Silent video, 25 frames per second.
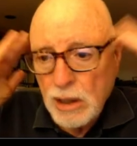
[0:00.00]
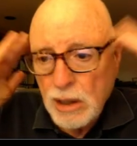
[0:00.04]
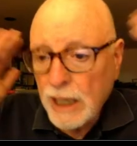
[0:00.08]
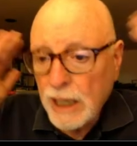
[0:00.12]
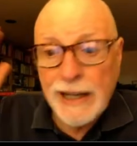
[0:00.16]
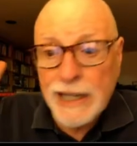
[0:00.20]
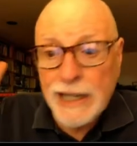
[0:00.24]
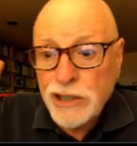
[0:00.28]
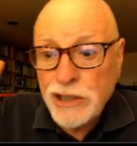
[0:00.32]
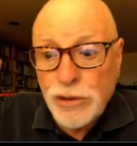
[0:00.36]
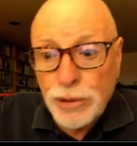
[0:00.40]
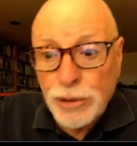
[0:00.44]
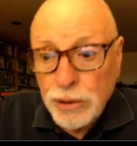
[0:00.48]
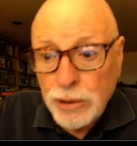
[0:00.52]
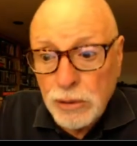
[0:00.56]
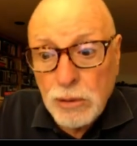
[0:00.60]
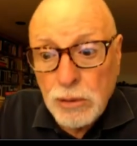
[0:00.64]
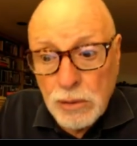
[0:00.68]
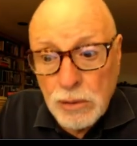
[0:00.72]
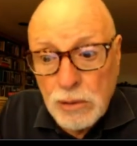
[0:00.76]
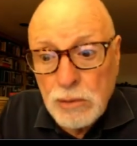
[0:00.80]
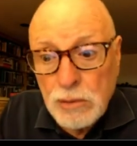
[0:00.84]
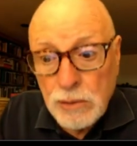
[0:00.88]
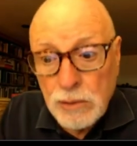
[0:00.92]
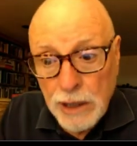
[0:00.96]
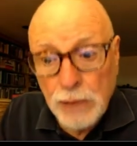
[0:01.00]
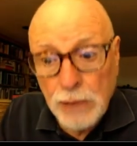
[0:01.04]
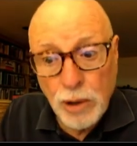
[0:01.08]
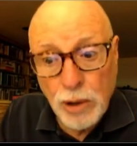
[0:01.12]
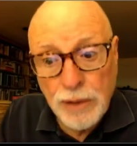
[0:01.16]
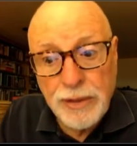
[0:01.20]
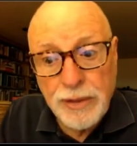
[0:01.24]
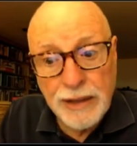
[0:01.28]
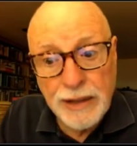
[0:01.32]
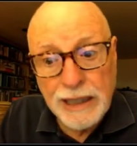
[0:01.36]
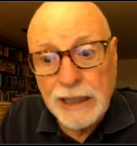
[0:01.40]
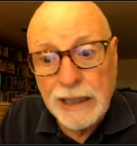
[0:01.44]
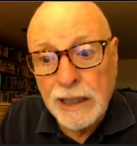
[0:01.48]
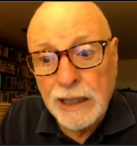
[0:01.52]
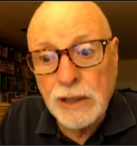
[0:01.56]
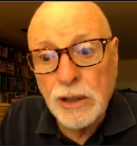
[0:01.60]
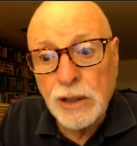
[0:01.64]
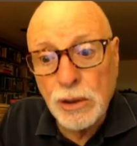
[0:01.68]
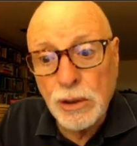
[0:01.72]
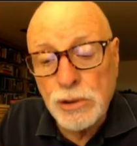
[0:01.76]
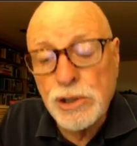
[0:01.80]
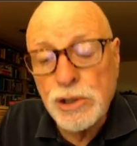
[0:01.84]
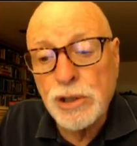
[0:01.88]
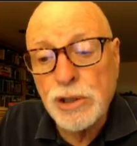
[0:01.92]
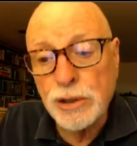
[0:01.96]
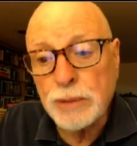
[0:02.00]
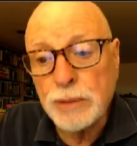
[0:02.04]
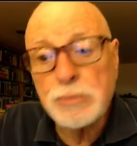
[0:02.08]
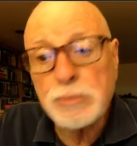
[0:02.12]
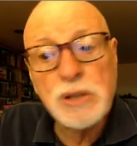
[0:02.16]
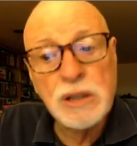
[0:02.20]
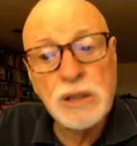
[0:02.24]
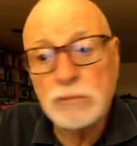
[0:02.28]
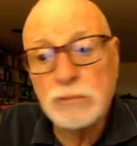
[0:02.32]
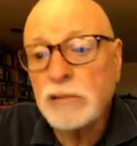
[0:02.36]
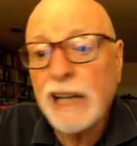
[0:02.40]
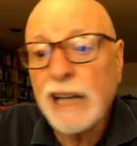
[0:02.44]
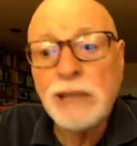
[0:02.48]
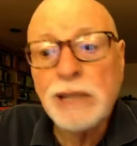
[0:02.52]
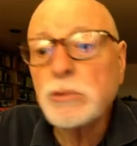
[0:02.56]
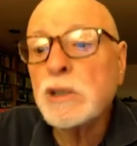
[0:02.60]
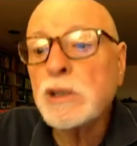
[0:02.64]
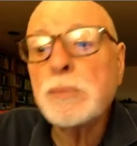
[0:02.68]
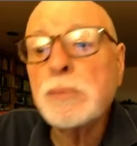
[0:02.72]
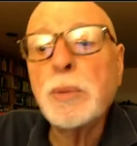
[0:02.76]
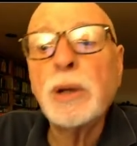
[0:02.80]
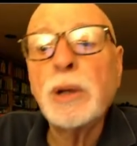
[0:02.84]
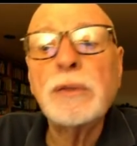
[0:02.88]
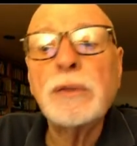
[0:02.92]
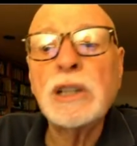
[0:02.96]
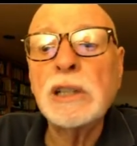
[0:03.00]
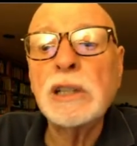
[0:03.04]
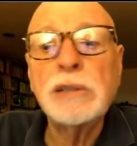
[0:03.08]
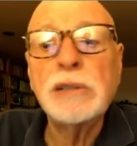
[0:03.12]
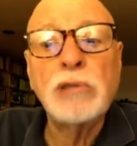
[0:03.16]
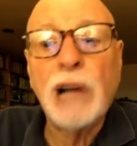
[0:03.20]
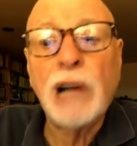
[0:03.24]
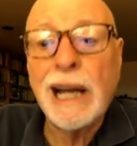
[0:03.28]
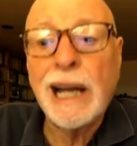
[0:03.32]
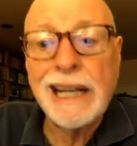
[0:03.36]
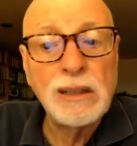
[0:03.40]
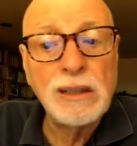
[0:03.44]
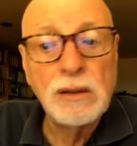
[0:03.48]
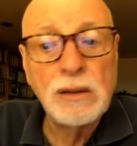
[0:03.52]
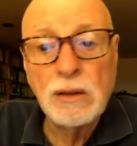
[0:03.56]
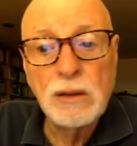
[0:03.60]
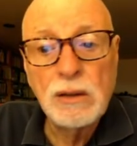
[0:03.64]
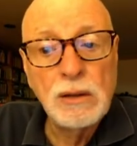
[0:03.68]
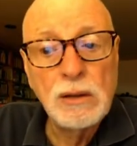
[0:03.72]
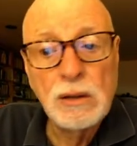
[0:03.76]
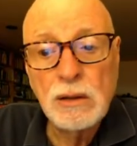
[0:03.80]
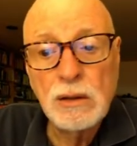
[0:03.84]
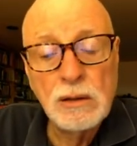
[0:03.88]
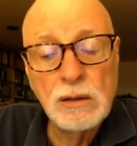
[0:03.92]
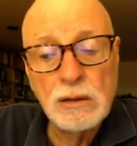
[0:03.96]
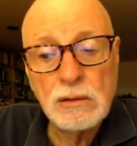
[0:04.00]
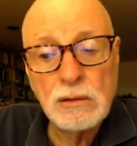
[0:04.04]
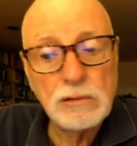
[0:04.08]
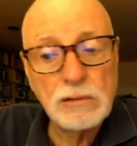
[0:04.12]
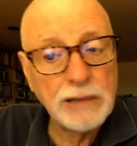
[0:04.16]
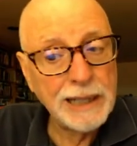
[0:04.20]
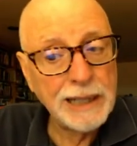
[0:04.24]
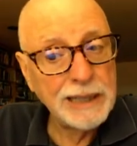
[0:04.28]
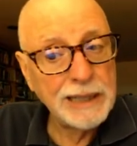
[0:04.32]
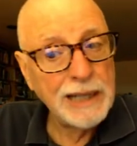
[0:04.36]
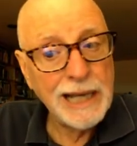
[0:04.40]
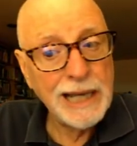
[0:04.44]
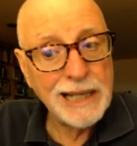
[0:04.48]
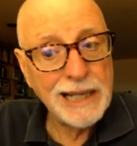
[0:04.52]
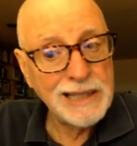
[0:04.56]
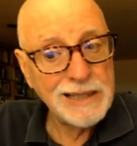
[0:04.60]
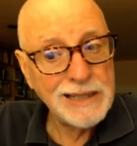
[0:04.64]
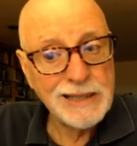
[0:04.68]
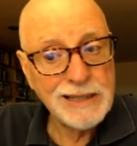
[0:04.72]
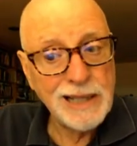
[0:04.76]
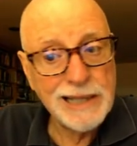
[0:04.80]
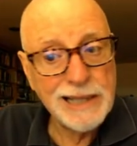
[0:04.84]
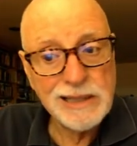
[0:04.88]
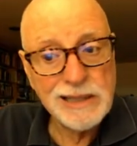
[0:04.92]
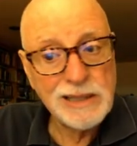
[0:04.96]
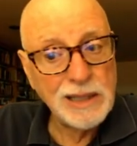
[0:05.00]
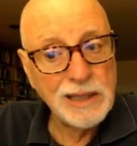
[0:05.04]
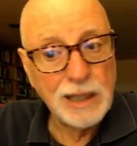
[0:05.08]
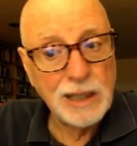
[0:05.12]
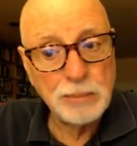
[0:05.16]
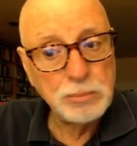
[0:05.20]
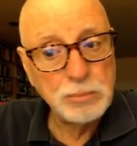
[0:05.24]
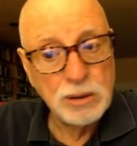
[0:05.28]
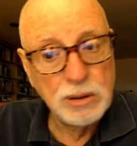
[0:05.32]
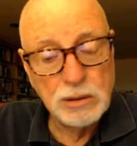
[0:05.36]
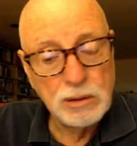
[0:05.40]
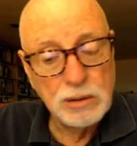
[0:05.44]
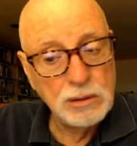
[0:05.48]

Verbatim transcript: And that's true. They were thinking in those terms, and Reagan was perfectly right. Reagan had it sized up.